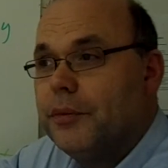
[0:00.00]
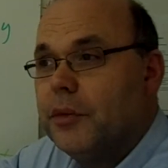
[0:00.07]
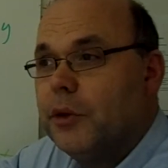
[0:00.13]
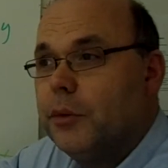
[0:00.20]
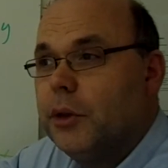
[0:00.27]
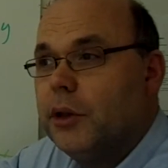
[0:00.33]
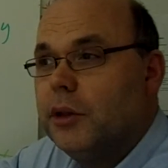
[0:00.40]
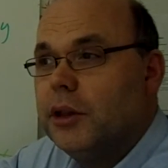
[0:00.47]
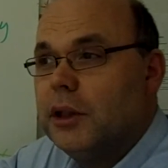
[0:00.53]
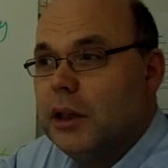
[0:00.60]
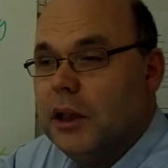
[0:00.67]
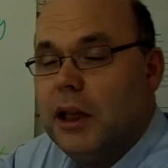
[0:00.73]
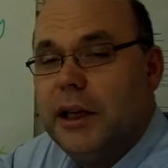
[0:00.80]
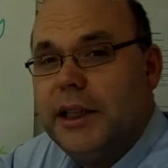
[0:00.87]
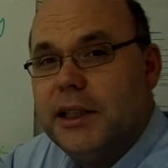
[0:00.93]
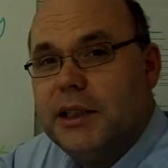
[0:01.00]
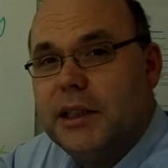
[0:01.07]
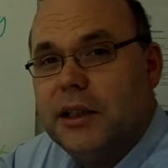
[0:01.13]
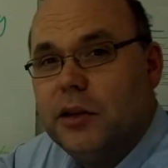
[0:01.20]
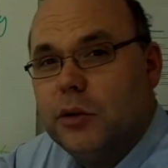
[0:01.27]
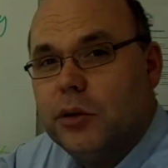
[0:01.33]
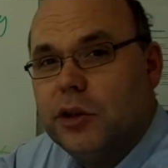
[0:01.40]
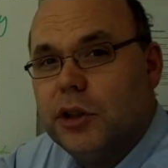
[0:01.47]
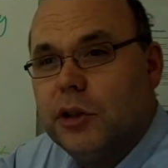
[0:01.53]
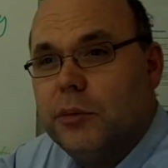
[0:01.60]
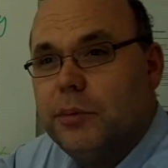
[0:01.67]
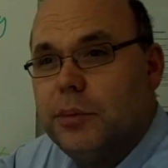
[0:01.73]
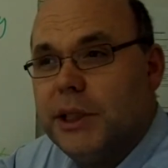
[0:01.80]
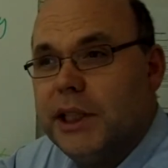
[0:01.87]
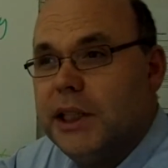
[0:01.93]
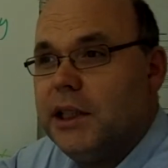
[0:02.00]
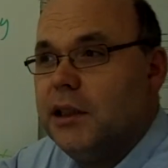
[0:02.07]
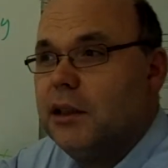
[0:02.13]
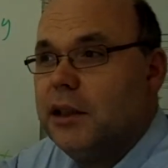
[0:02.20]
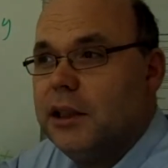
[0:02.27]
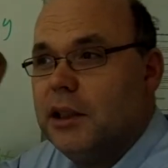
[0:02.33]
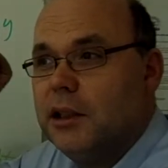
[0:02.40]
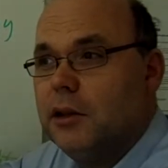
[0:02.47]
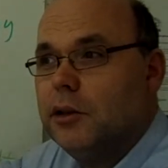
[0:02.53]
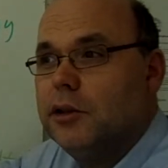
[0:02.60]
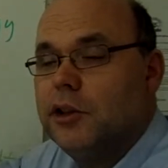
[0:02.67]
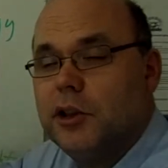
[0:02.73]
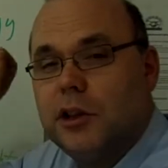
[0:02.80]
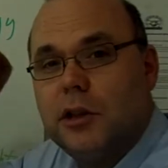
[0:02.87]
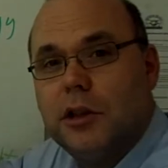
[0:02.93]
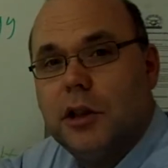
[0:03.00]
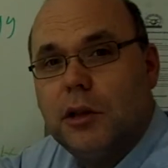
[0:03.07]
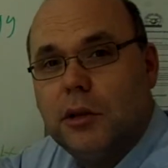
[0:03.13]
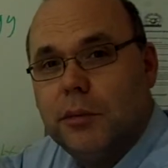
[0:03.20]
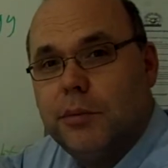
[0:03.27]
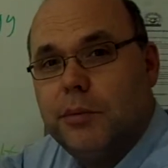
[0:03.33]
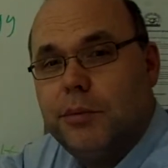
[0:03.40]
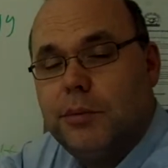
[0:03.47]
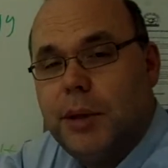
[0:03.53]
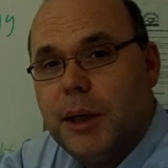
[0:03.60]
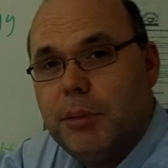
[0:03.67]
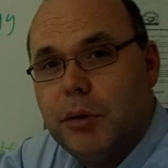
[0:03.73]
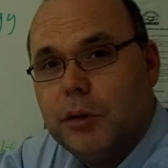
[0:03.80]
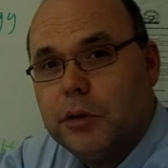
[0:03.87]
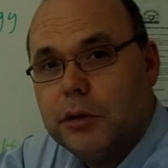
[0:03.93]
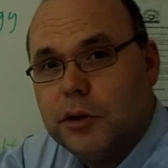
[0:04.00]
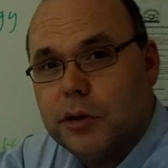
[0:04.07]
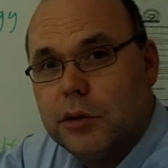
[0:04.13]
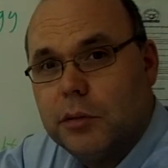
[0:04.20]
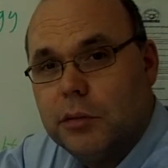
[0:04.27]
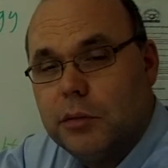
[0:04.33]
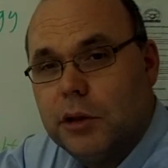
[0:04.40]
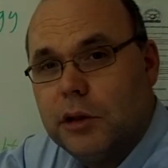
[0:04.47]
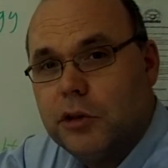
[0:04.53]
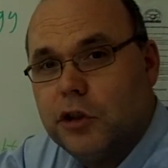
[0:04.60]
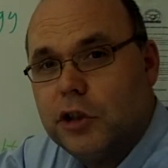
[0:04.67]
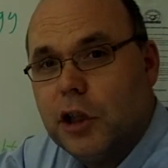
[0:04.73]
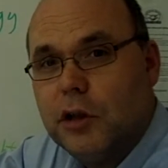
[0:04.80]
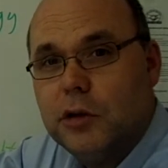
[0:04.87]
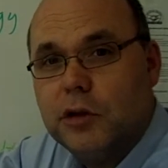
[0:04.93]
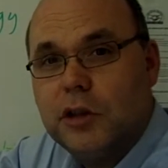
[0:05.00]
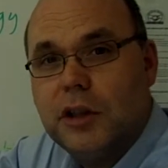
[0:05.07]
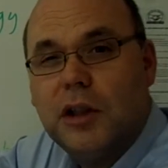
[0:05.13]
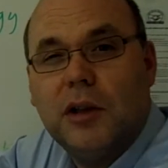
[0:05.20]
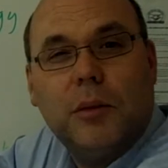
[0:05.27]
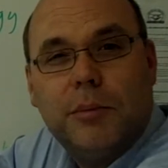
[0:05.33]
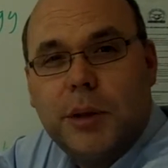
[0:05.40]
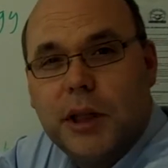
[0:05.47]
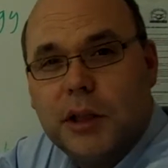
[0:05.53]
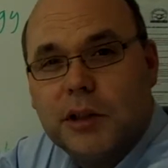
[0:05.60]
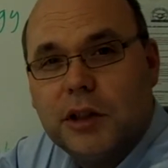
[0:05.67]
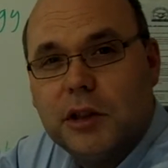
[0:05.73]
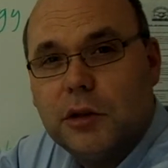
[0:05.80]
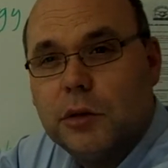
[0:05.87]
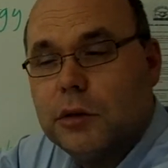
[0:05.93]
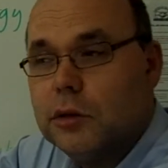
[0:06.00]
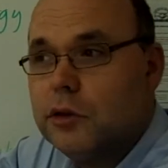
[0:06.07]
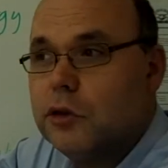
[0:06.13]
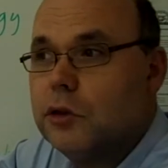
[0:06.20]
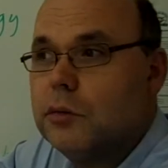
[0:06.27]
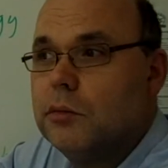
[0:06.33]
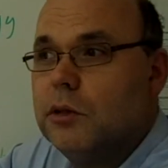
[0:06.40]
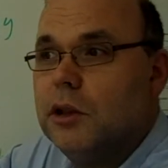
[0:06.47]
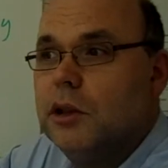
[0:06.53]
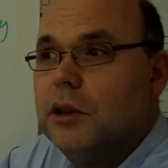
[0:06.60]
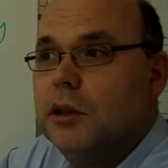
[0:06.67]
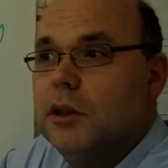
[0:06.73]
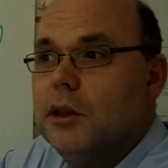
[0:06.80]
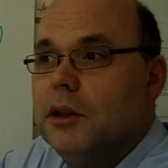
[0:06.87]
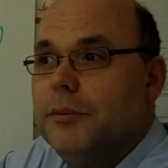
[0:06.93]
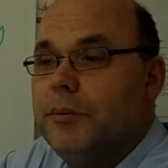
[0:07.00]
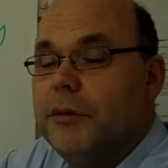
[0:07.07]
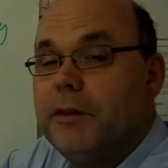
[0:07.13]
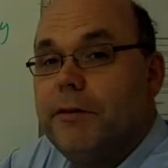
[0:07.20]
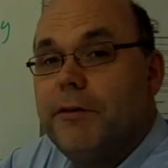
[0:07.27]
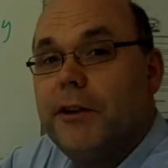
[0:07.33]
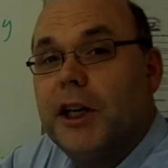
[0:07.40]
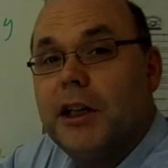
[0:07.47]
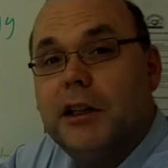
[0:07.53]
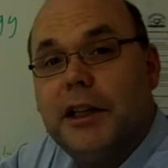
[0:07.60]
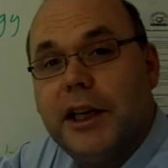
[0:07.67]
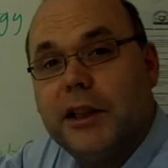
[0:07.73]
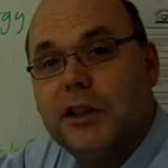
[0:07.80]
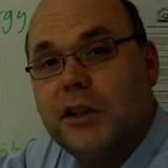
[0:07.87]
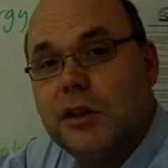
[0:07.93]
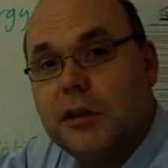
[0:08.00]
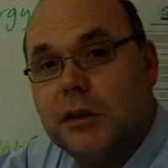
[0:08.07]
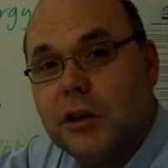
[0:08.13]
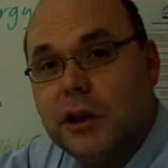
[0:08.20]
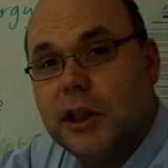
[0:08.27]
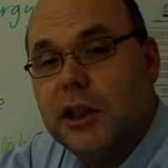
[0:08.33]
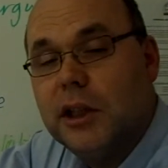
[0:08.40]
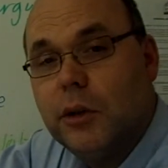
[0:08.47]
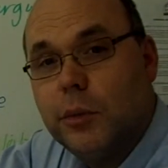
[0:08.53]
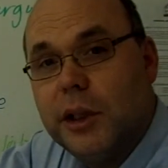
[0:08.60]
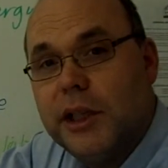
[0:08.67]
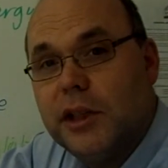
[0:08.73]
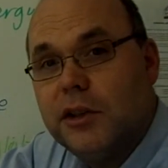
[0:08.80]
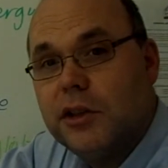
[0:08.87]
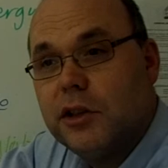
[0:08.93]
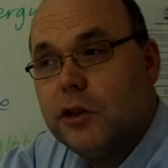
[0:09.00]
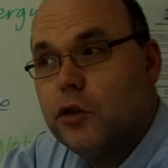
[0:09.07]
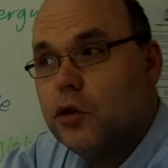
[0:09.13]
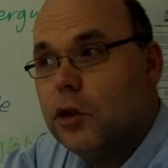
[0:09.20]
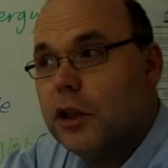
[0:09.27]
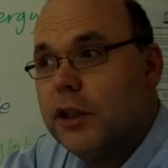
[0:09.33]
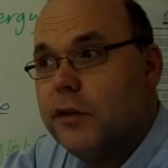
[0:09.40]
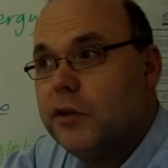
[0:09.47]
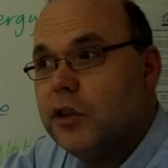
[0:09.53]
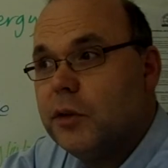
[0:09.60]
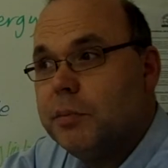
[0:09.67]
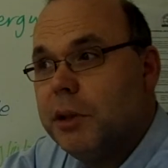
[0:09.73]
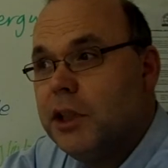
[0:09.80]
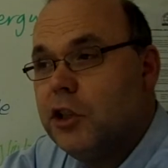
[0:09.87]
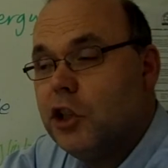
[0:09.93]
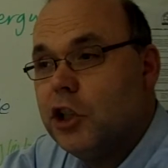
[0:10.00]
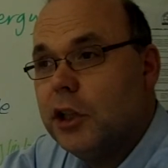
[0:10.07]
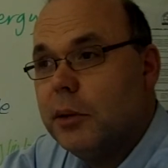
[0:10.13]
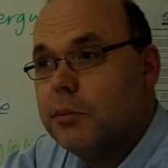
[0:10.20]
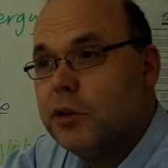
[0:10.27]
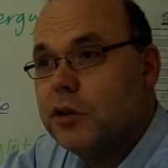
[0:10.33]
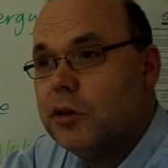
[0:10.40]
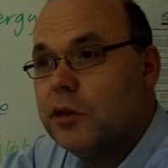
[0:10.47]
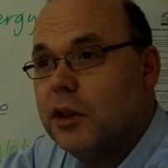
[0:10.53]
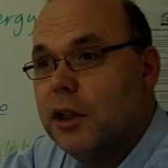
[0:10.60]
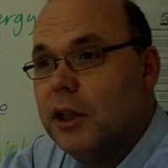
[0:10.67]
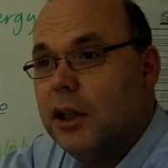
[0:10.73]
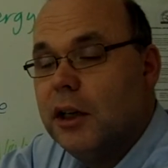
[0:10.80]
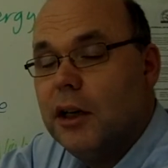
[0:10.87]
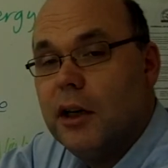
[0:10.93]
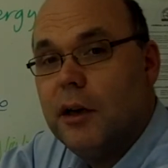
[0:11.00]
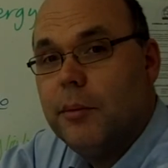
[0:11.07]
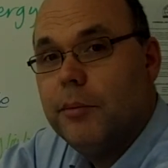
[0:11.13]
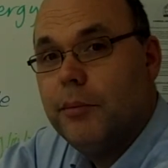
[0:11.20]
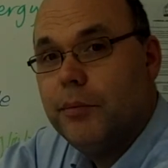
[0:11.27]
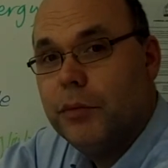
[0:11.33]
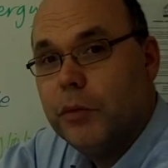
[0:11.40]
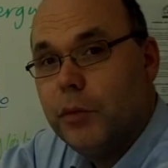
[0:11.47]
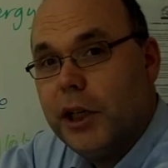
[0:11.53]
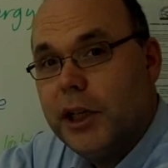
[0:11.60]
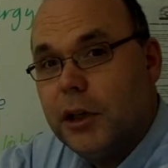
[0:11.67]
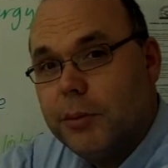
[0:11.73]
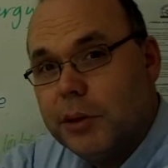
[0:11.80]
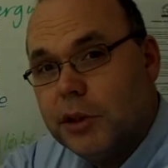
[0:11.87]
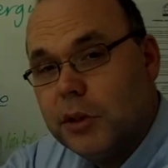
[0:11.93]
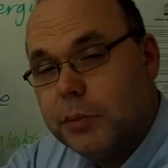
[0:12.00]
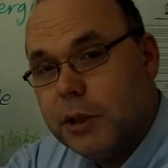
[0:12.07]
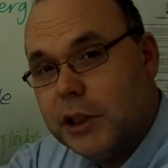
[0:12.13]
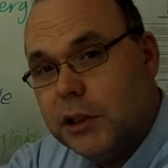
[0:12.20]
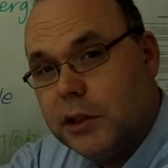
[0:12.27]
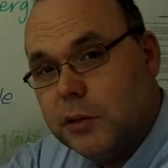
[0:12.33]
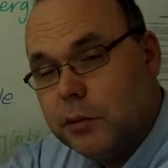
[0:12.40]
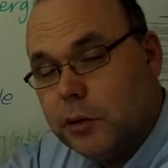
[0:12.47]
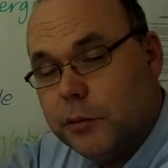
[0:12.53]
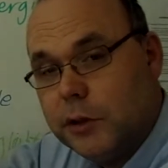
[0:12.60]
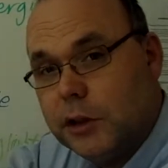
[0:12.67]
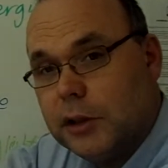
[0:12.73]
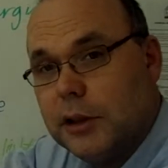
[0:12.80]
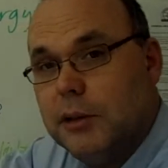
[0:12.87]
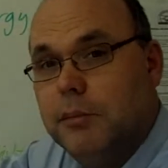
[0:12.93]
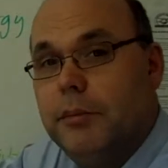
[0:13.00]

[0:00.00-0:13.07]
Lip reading: Well, light can also be like little pebbles, little stones, little particles. In fact, NASA's looking at ways to drive spaceships way up in space, obviously.